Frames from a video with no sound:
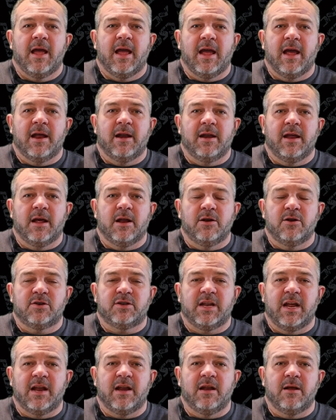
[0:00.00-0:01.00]
and
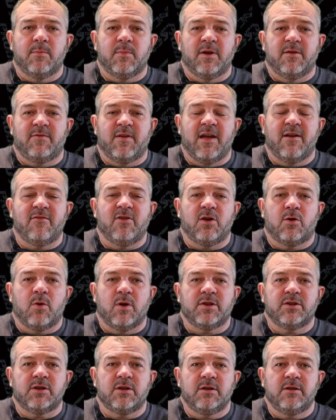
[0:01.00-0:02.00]
understand it. But if you have any
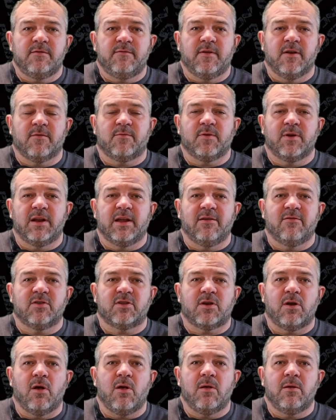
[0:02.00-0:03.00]
questions, feel free to give
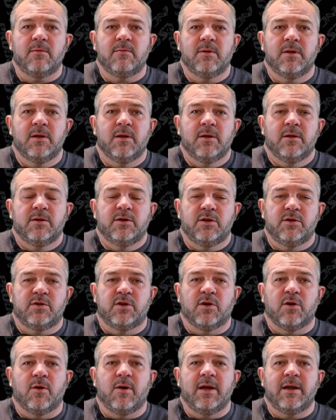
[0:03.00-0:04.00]
us a call,
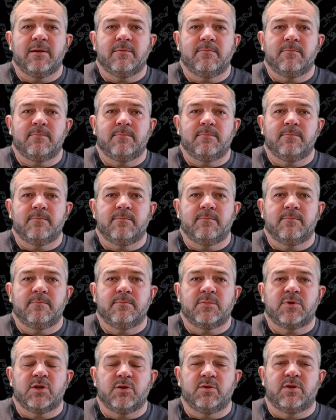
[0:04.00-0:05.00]

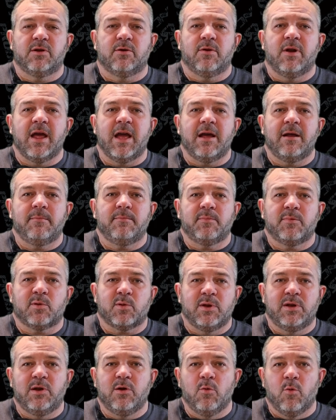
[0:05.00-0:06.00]

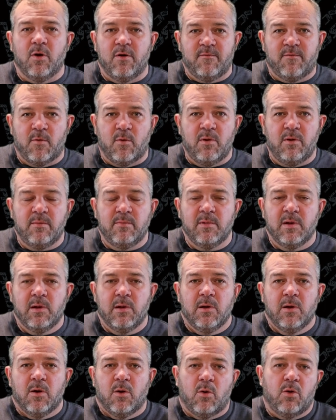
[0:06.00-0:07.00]
208-209-3214,
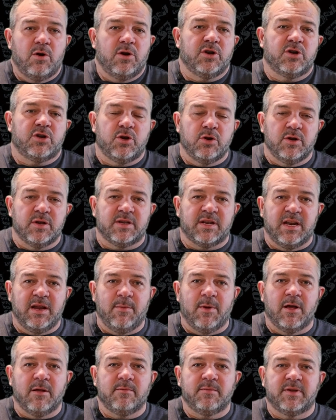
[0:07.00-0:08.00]
or just shoot us an
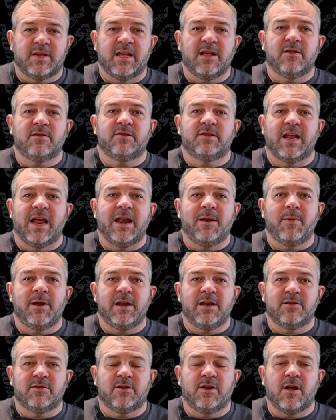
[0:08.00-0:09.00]
email,
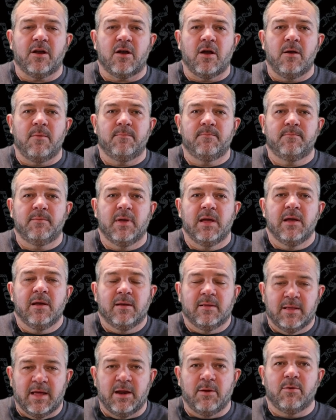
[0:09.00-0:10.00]
sales@dynamitediesel.com.
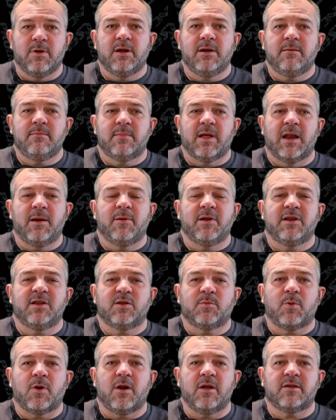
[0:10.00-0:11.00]
Lenny Reed, Dynamite
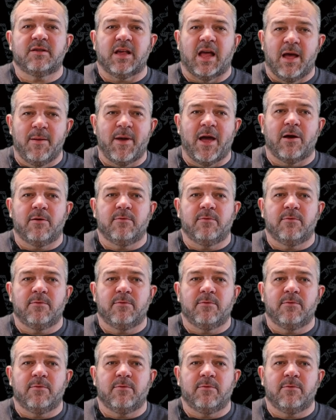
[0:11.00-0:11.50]
Diesel Products, I'm